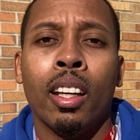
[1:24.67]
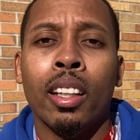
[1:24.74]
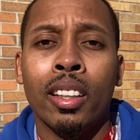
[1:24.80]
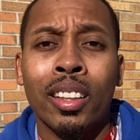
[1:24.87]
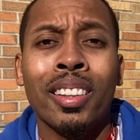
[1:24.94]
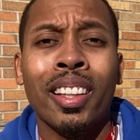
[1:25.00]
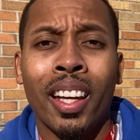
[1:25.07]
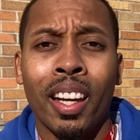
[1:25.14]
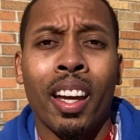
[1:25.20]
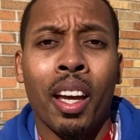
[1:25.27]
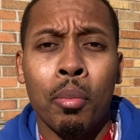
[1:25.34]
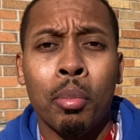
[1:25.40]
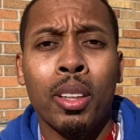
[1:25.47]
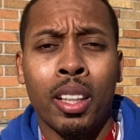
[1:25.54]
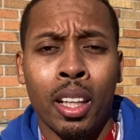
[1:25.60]
In that
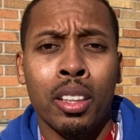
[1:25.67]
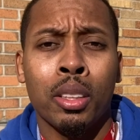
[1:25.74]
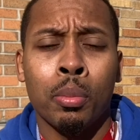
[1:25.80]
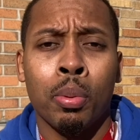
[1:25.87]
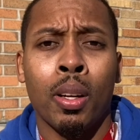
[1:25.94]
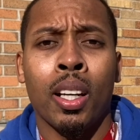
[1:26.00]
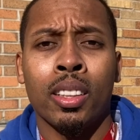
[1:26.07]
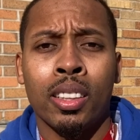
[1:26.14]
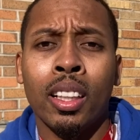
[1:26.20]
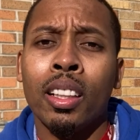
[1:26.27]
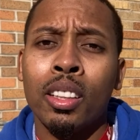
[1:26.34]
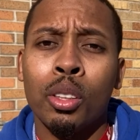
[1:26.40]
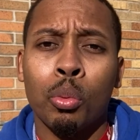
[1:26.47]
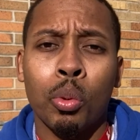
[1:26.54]
application process,